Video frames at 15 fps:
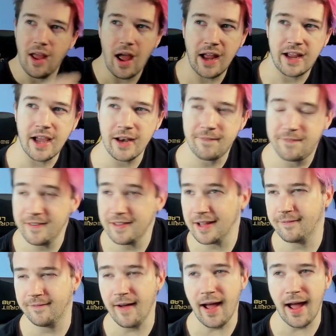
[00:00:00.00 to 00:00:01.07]
I kind of feel like
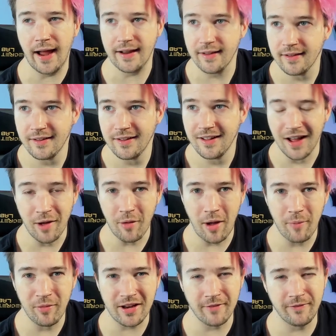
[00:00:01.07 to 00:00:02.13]
Vi.
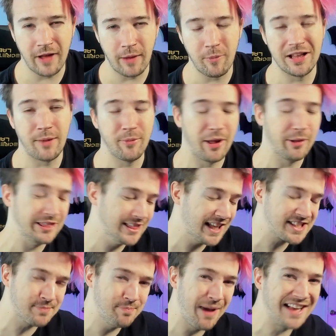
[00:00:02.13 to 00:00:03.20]
I'm a
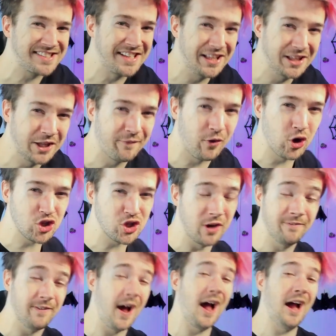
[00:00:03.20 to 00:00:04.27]
less masculine version of
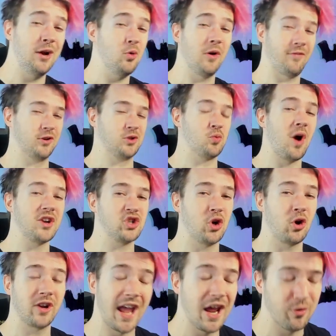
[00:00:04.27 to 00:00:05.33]
Vi, whoever's watching
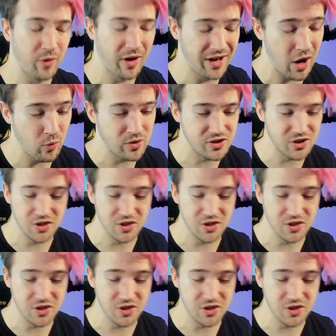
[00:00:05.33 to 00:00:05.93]
Arcane right now, which